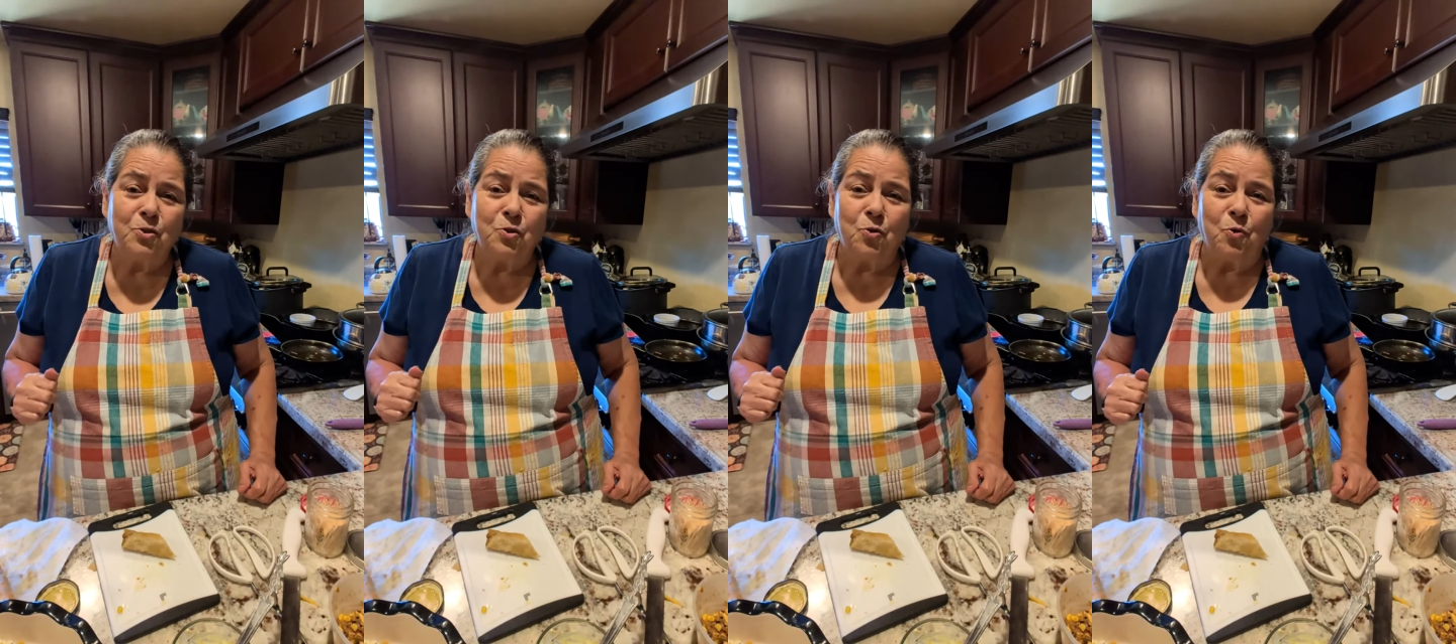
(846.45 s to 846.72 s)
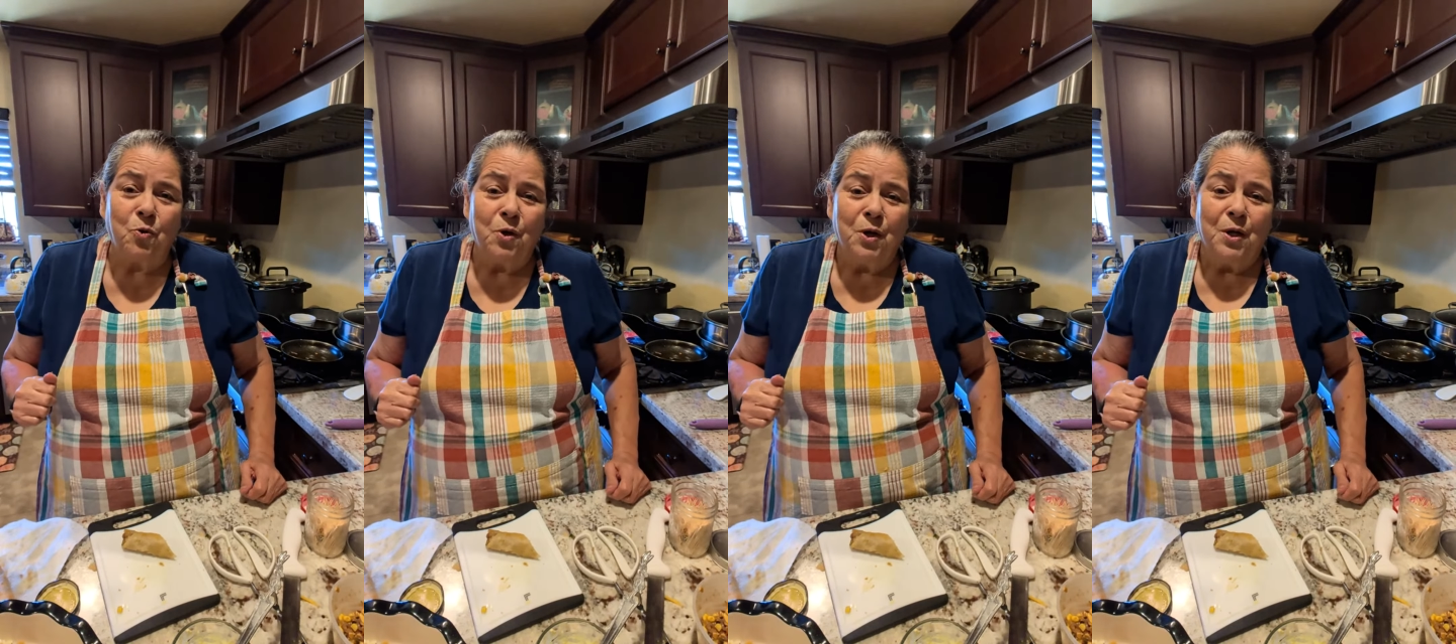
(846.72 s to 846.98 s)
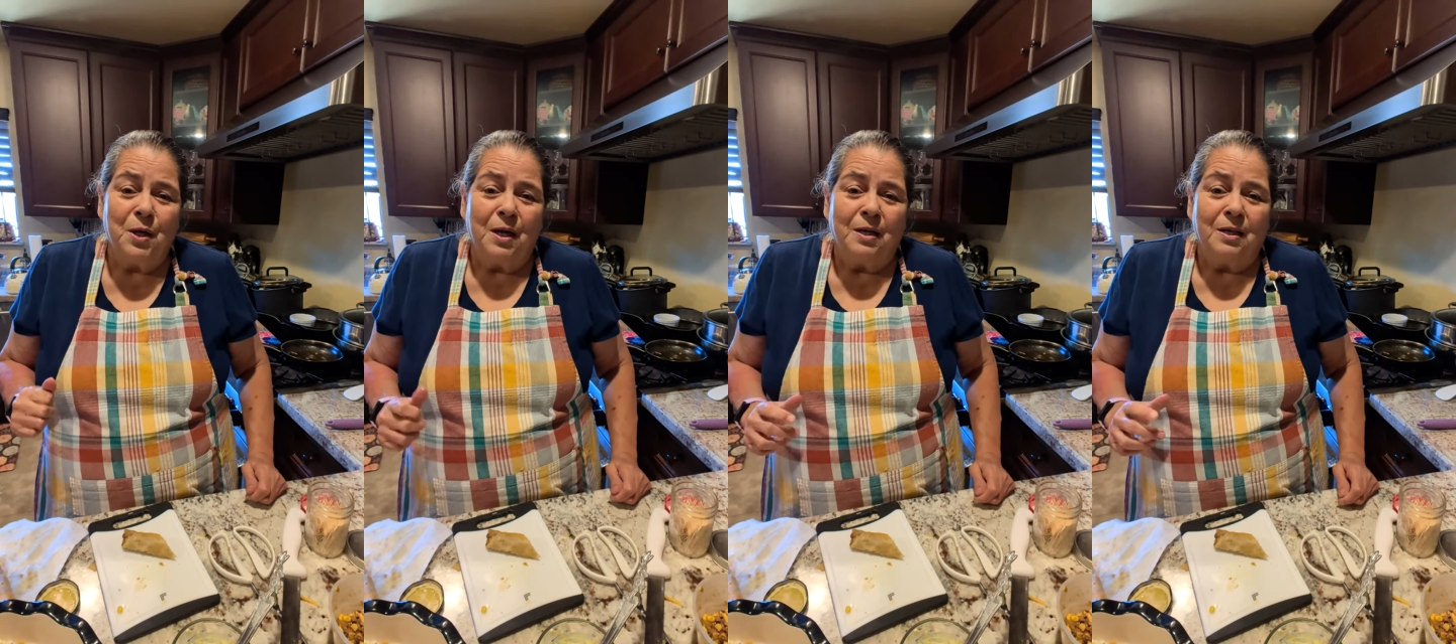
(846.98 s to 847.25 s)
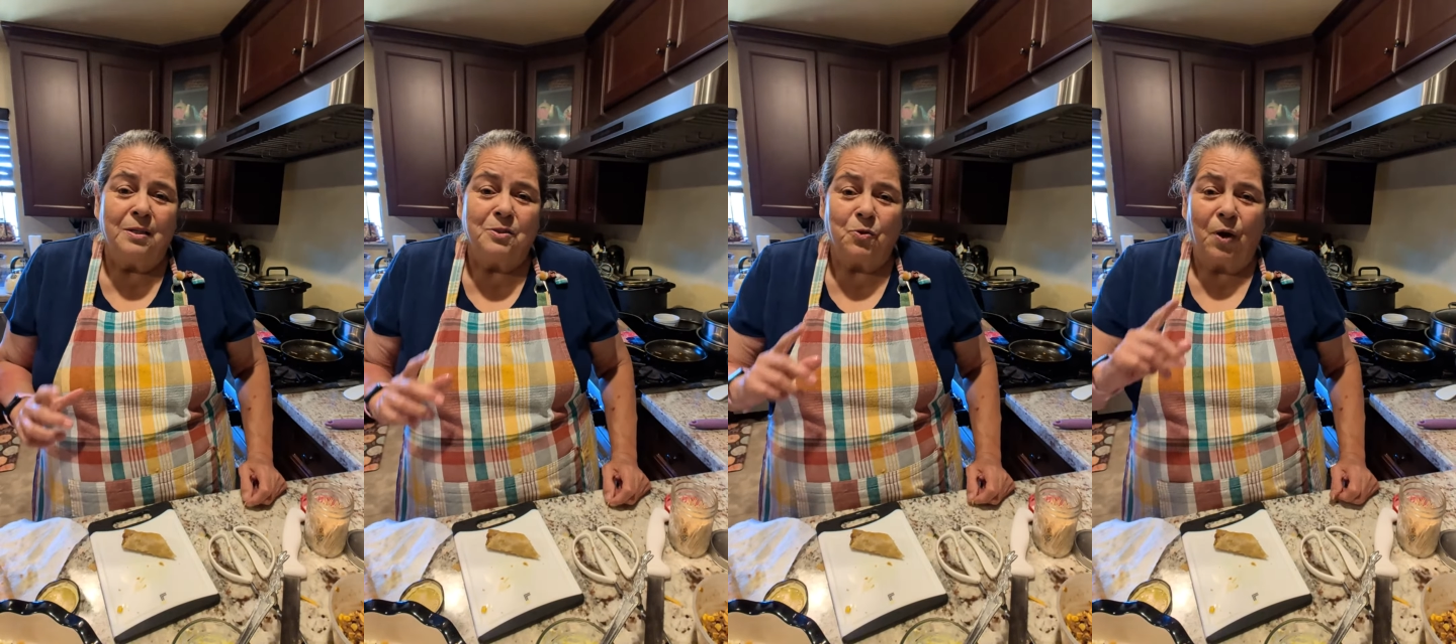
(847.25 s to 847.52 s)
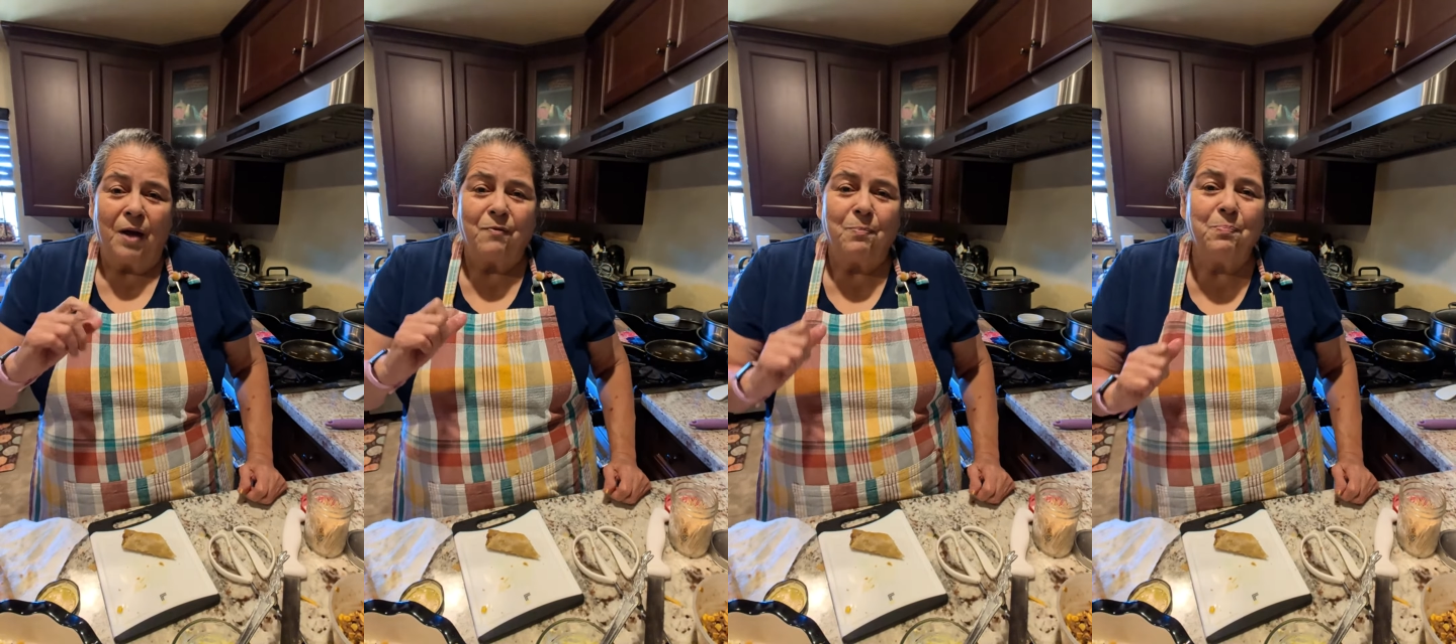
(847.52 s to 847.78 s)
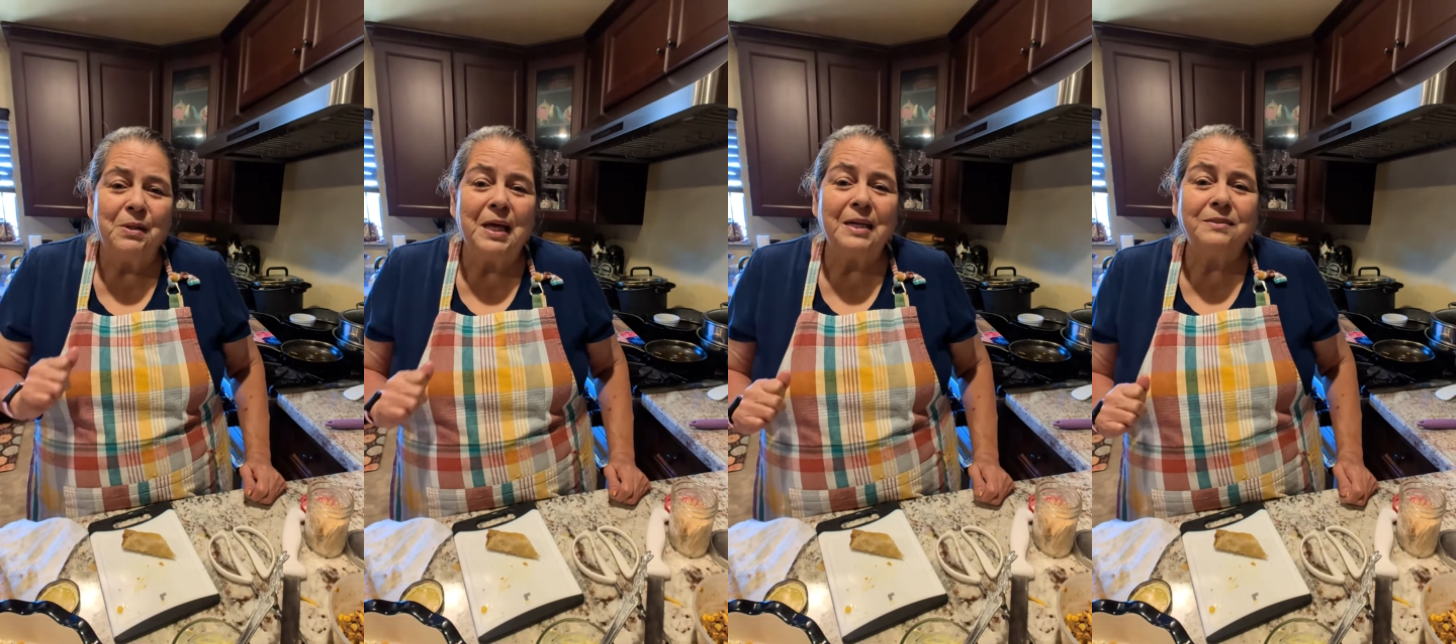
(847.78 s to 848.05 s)
you. So have a
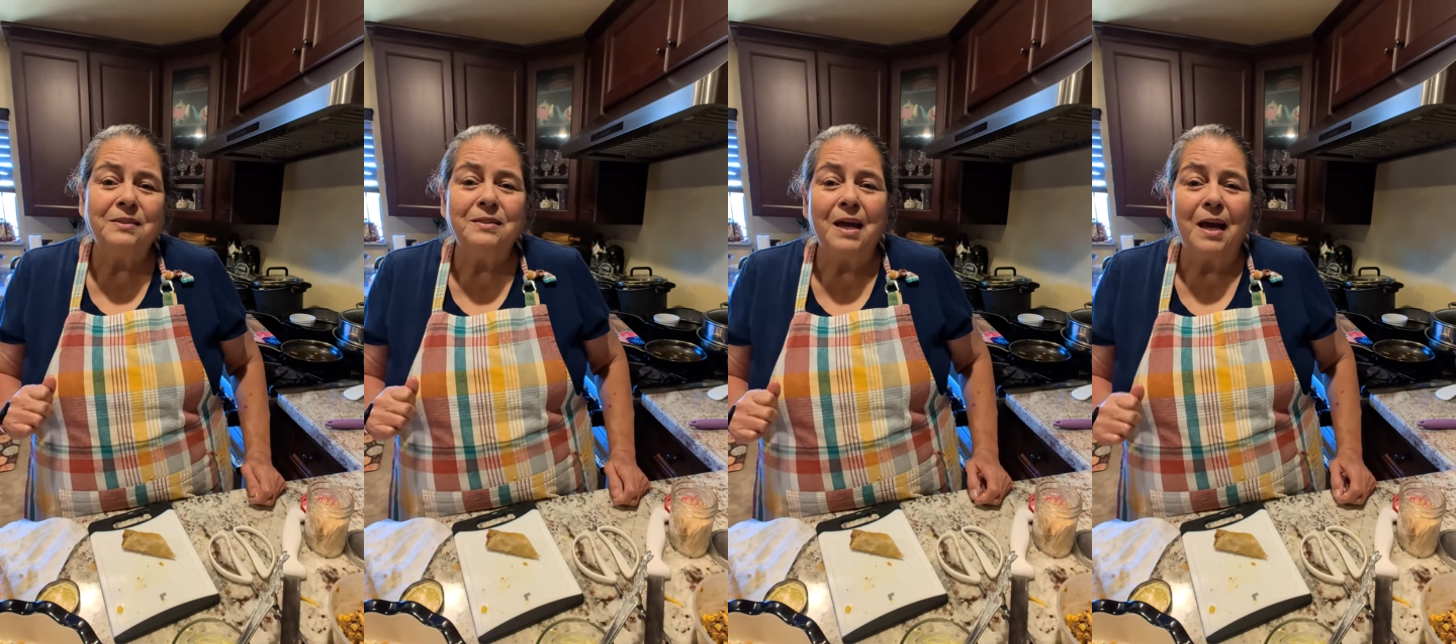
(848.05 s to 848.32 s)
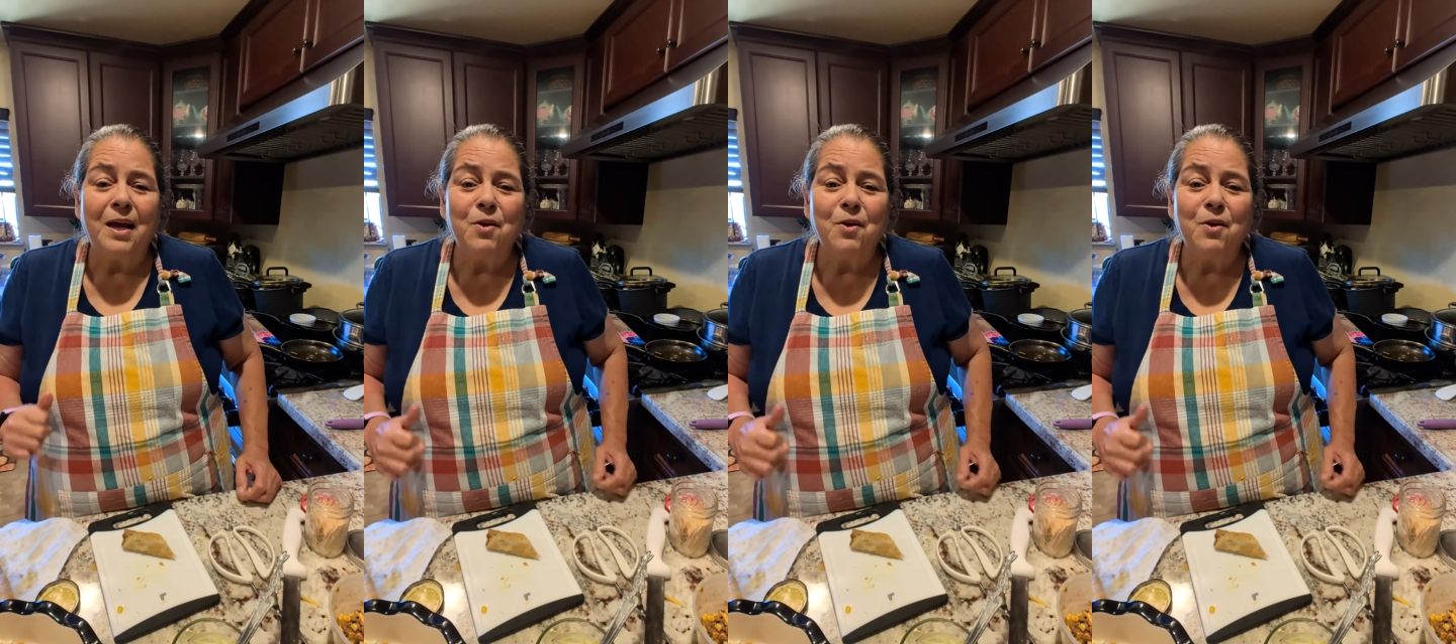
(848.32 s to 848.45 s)
blessed day.